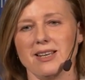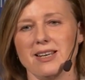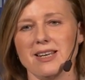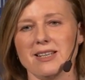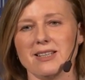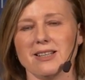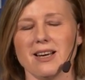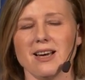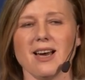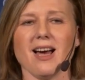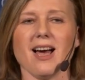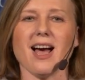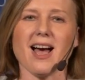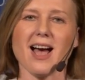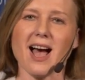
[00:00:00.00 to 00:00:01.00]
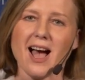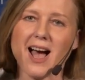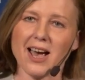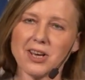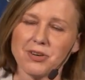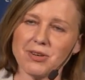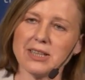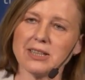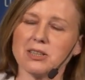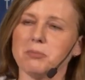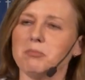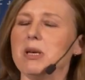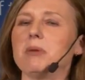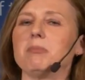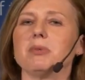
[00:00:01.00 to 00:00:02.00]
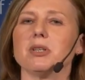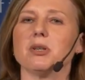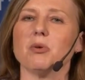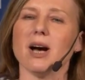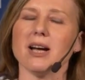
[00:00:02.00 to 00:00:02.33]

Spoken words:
in hiring the people who